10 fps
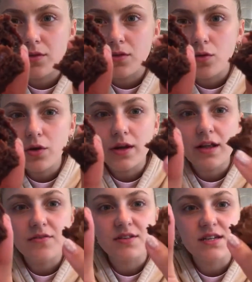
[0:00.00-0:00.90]
Oh, you can
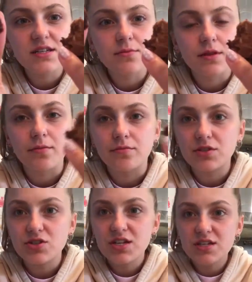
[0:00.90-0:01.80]
even see some of them.
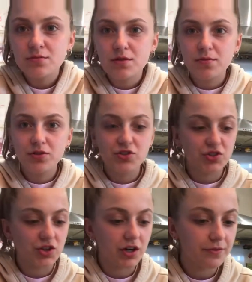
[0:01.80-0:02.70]
Did you see some of the
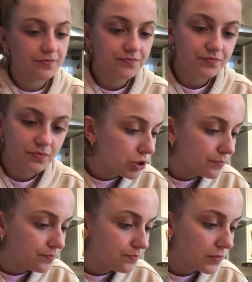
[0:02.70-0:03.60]
moisture?
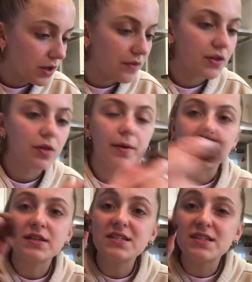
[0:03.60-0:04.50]
I have another
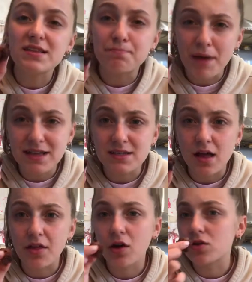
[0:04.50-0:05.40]
bit. This is
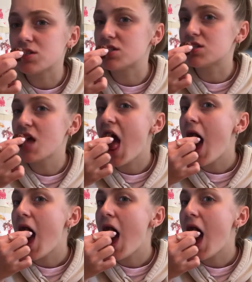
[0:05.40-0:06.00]
better than Costa's.